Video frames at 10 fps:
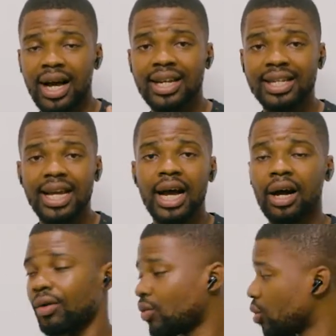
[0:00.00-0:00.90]
And
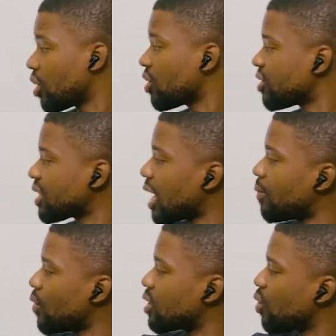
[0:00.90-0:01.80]
now, we're going to
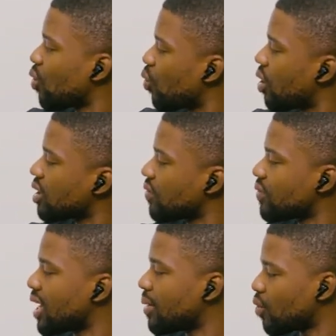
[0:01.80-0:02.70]
start with one of
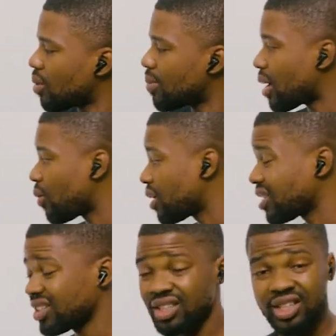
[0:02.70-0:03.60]
them, one by one,
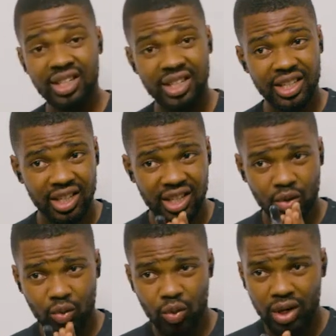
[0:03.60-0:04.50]

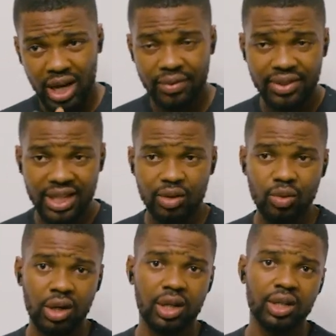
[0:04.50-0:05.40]
one after the
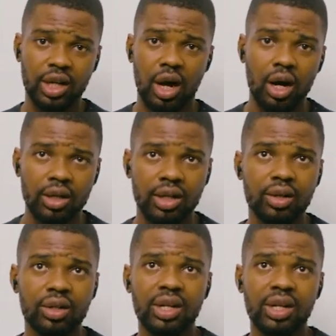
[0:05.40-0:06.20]
word, the other.